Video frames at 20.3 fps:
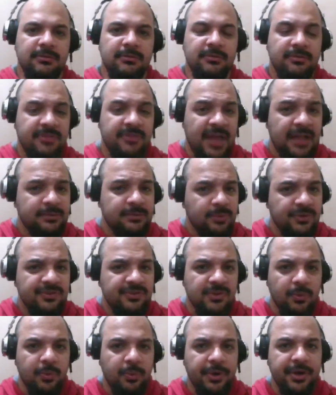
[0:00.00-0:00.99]
that was
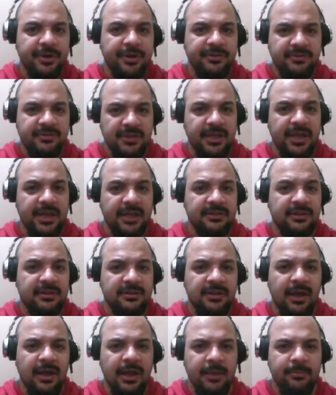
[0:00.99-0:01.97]
the weirdest thing at the
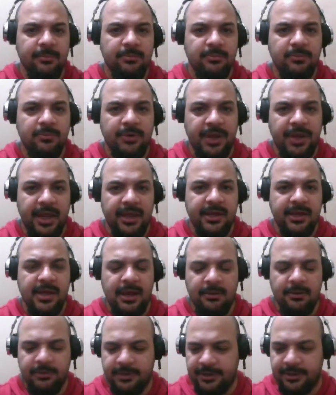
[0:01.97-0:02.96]
time when I
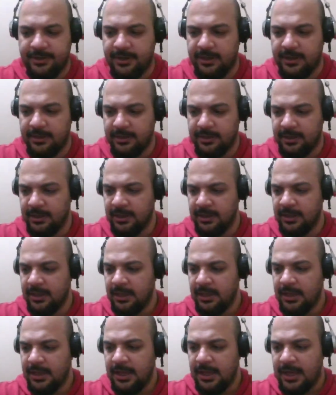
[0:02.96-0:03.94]
encountered it.
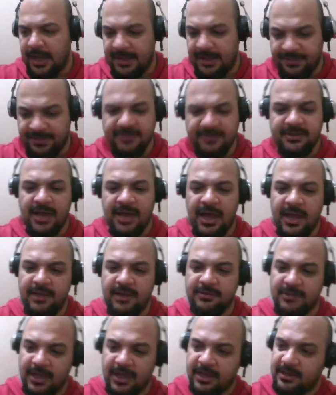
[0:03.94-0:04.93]
And this
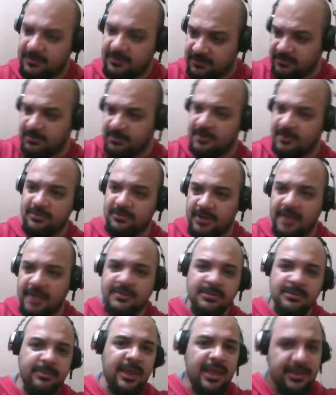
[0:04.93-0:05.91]
guy's like, his
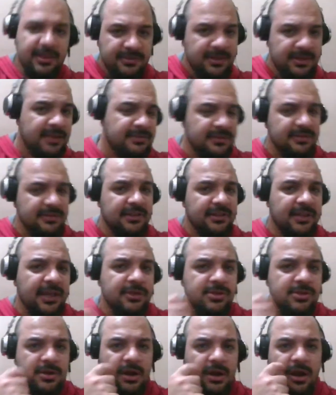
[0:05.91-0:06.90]
resume, he says he's a
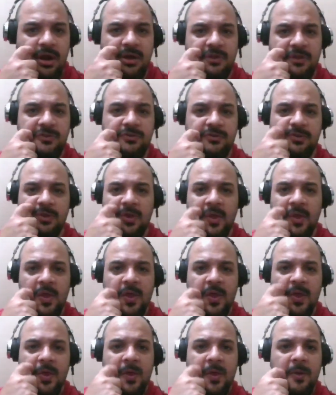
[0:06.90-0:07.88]
texture artist,
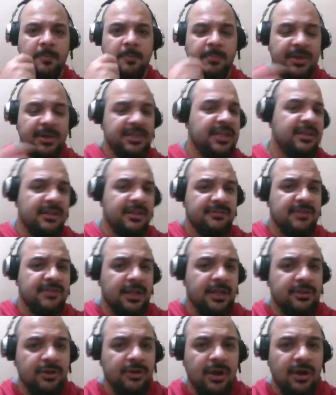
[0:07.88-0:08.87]
but he does
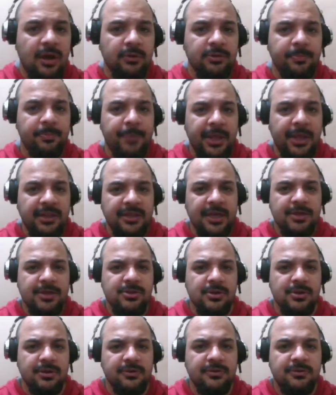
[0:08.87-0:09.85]
not know how to paint
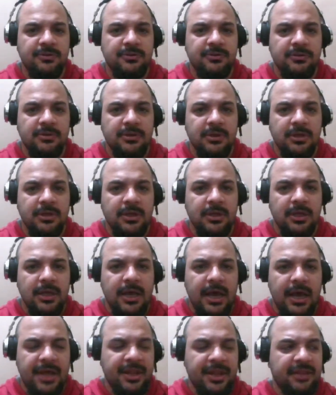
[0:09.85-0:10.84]
textures.
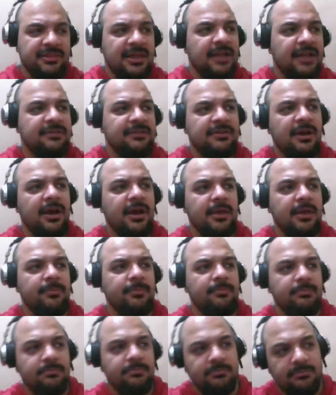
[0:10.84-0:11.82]
And at that time,
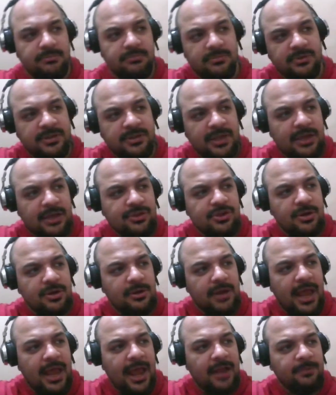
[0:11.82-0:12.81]
texture,
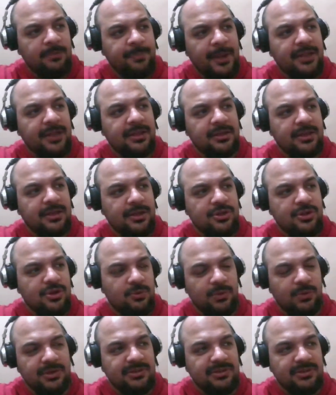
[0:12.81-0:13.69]
hand painted texture was